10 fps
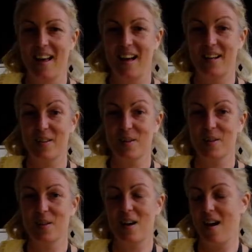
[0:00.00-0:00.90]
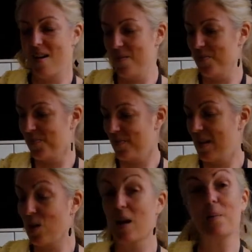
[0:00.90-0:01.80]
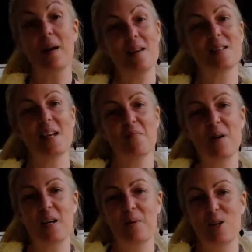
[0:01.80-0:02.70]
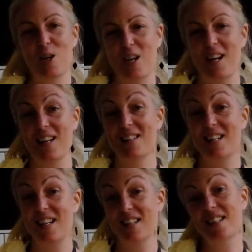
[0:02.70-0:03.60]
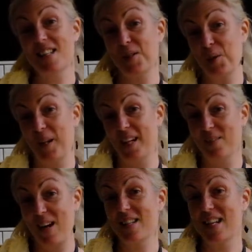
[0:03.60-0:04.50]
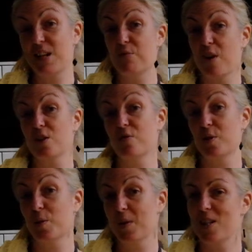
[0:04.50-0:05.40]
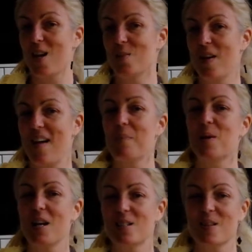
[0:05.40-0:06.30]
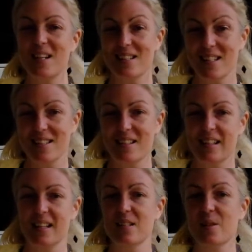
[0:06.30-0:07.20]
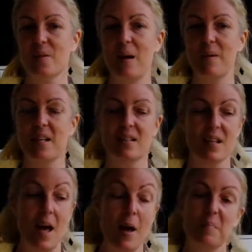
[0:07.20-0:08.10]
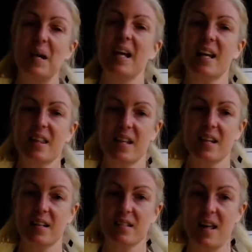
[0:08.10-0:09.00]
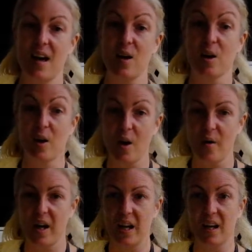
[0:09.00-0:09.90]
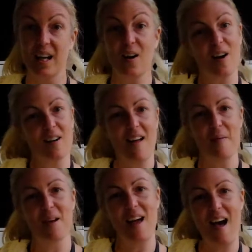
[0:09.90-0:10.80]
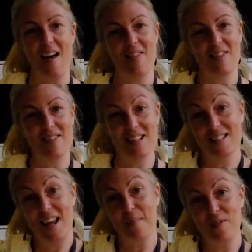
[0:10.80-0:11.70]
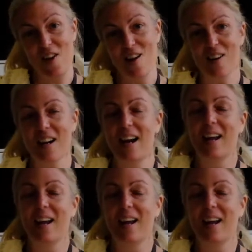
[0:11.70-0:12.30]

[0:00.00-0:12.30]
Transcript: Another great way to save money when you're cooking is to eat seasonally, right? To eat fresh food, we talked about that, but also to eat seasonally. So that means buying things that are growing in our climate at this time of year.